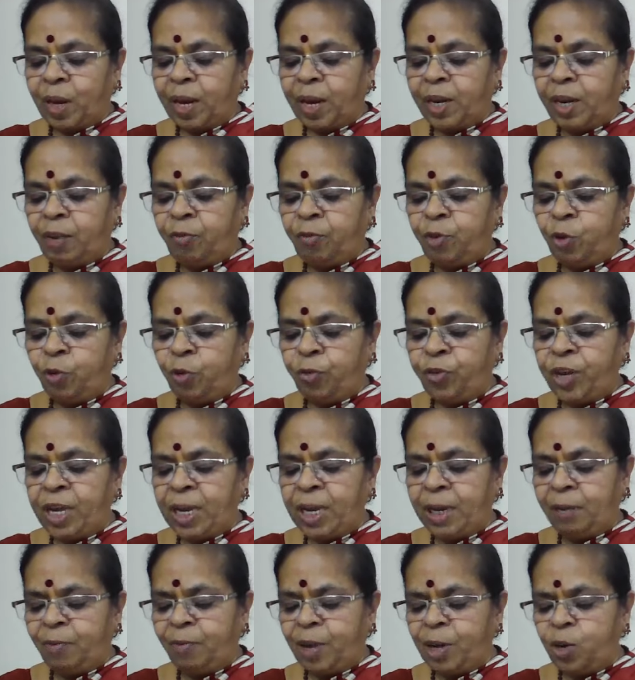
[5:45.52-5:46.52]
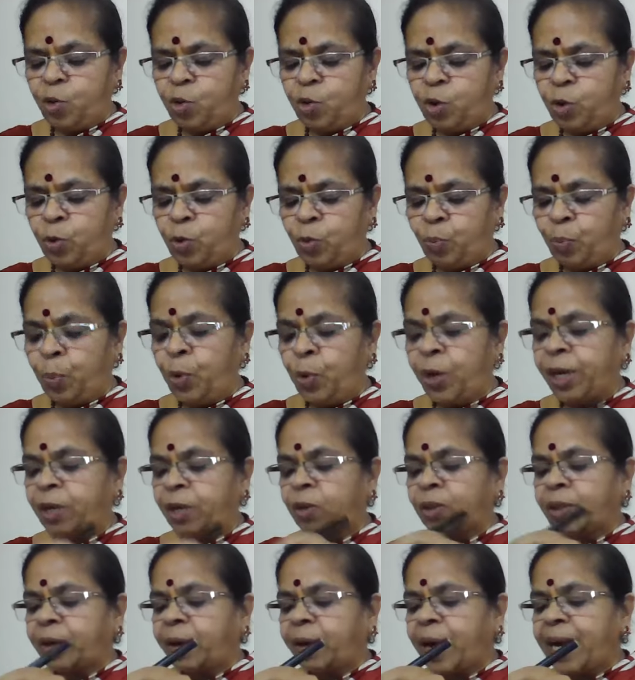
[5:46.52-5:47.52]
And if you feel, when you put
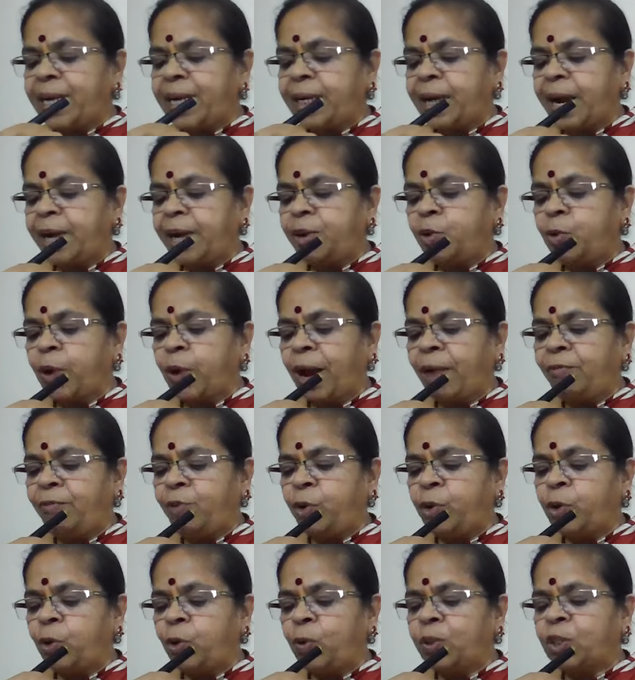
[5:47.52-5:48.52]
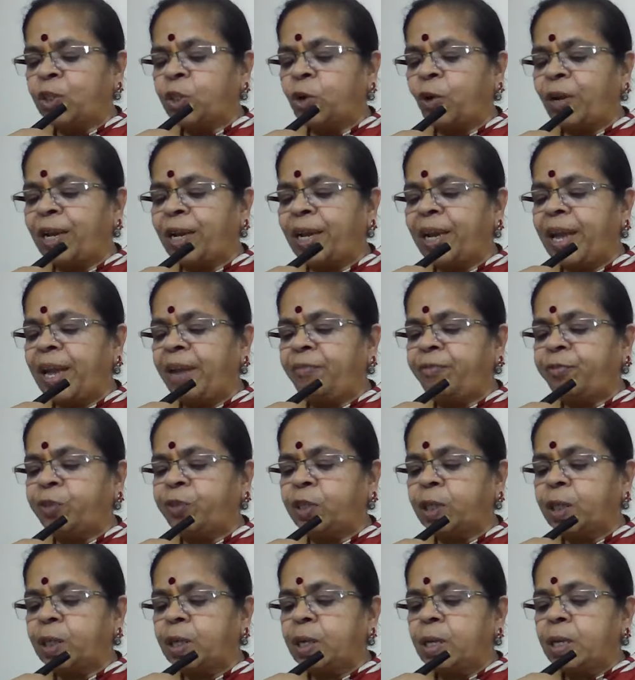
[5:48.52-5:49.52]
it on the right hand, you have to use your
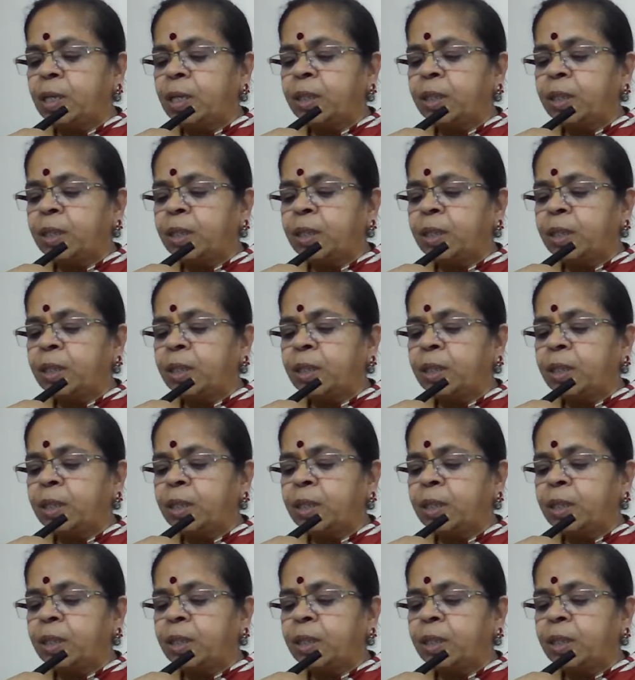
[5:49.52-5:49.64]
left.